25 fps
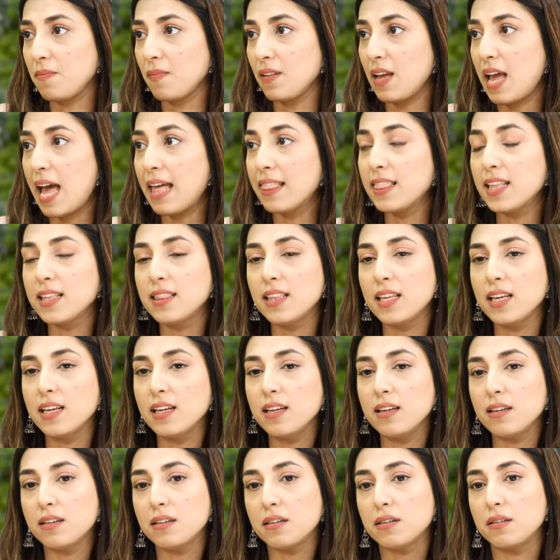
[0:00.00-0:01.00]
And they
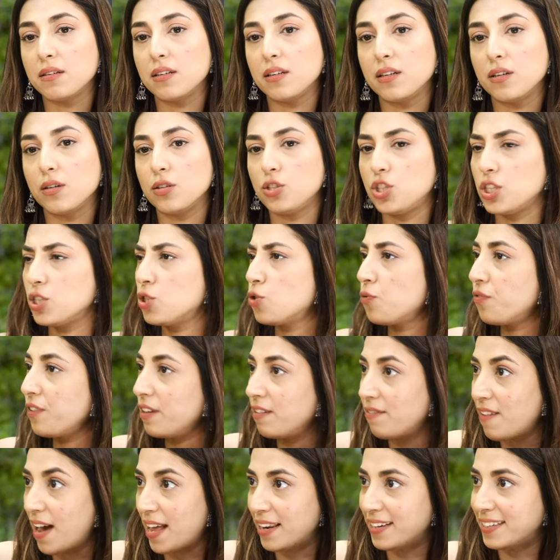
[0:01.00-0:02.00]
think, just to
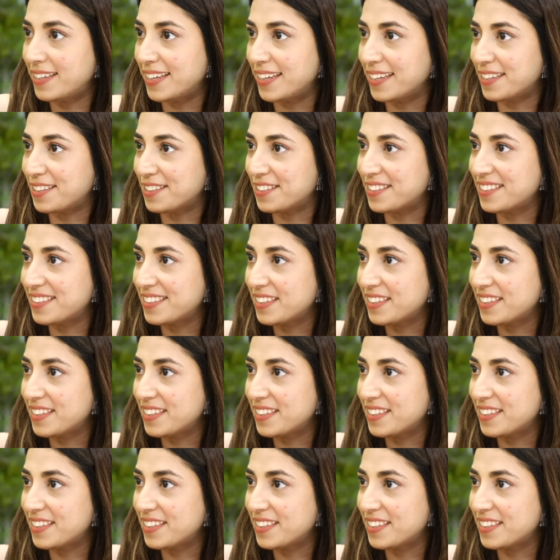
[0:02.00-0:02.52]
feel validated.